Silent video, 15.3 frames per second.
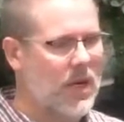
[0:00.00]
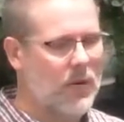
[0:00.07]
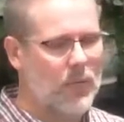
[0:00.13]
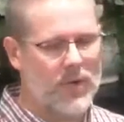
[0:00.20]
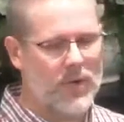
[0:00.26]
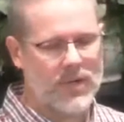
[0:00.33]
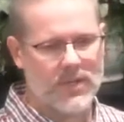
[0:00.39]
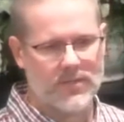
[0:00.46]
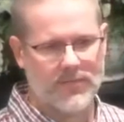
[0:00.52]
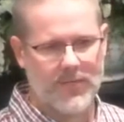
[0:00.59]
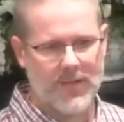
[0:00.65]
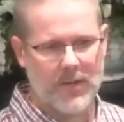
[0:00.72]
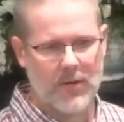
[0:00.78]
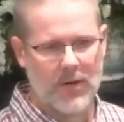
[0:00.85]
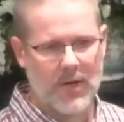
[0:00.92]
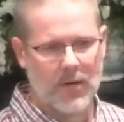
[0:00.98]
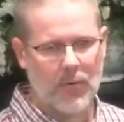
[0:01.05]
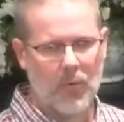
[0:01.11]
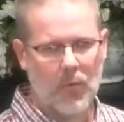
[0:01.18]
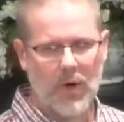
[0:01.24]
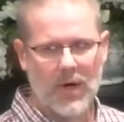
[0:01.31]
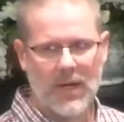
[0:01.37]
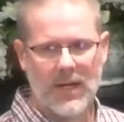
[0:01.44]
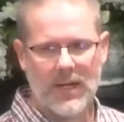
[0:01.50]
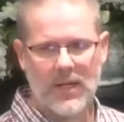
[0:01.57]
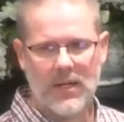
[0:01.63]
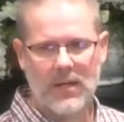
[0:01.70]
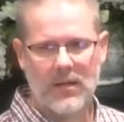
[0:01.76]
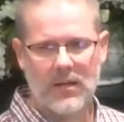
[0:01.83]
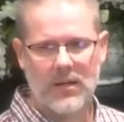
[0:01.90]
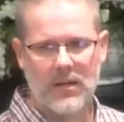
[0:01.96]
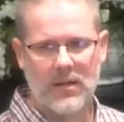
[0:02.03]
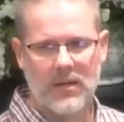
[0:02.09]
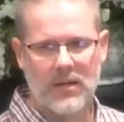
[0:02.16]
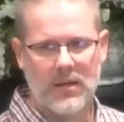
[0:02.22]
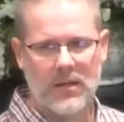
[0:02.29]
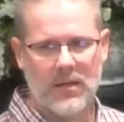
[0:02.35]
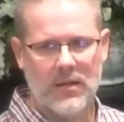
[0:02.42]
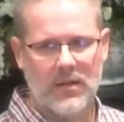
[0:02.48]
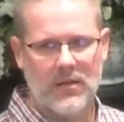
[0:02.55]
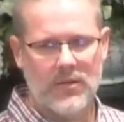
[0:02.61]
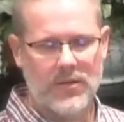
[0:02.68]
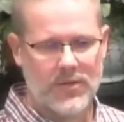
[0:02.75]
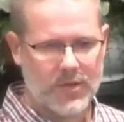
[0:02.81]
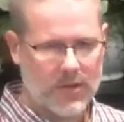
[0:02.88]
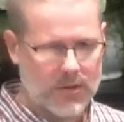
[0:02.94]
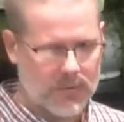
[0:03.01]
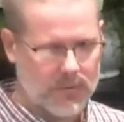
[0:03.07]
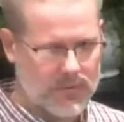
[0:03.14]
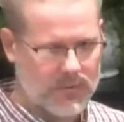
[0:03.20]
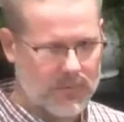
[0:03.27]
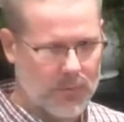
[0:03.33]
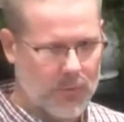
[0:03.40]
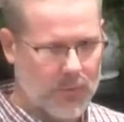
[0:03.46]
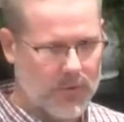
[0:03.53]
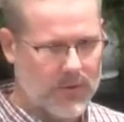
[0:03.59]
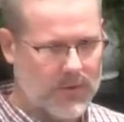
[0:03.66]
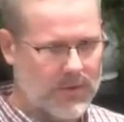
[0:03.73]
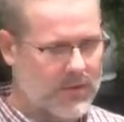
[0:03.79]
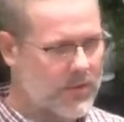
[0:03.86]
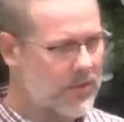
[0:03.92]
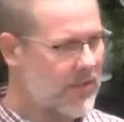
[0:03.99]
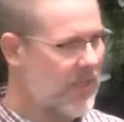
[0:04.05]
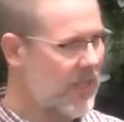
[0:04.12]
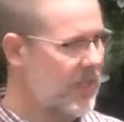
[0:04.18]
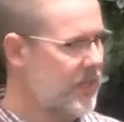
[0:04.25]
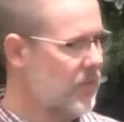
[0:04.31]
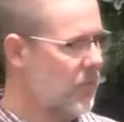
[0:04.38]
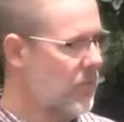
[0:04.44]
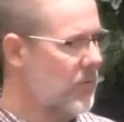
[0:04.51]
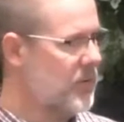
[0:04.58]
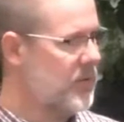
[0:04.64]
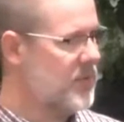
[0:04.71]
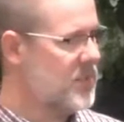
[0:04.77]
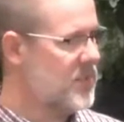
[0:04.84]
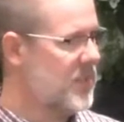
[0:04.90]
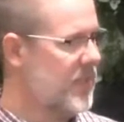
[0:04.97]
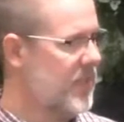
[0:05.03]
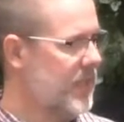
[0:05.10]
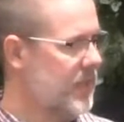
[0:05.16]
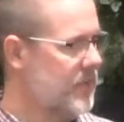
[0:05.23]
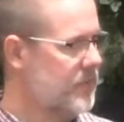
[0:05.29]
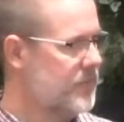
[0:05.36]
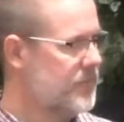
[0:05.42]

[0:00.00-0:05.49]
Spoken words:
I wanted to figure out why the song was important to the guy that wrote it and sang it.